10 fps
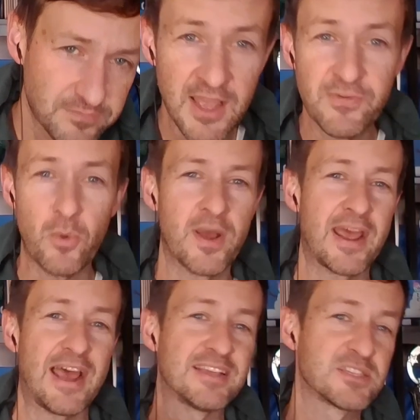If I want
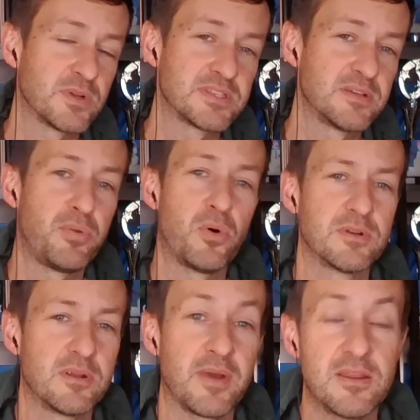to ask what's
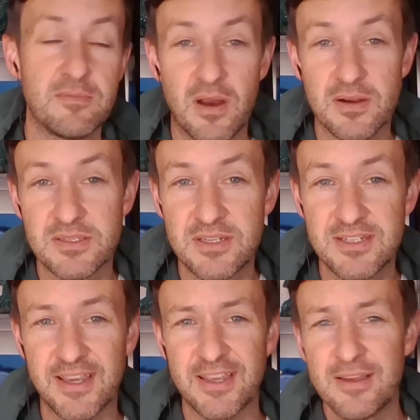important in my inbox
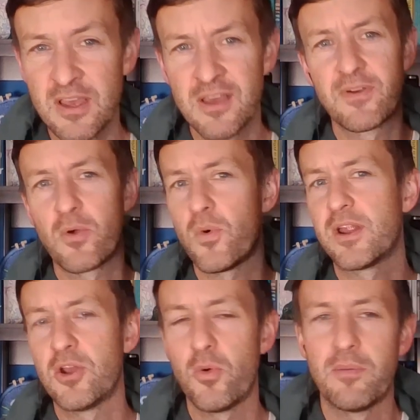today, if I want
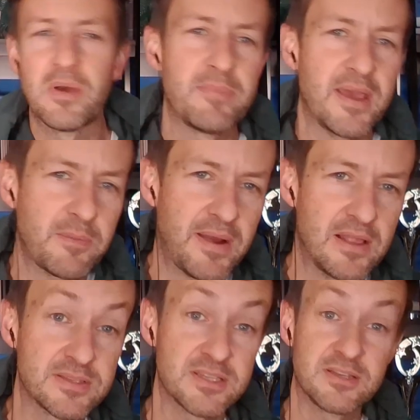to know what my bank
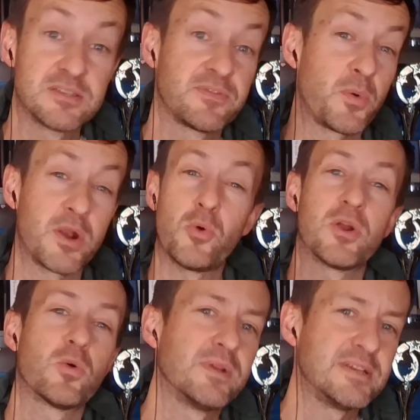balance is, if I want to know
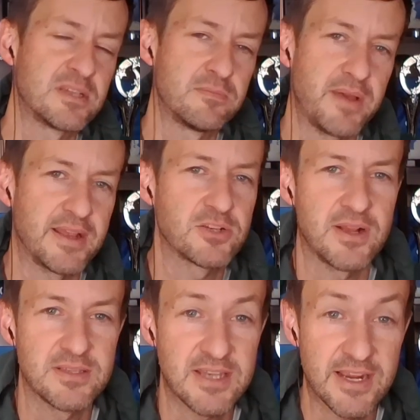what a recent bank
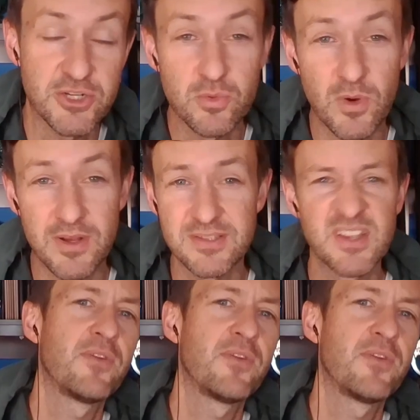transaction was,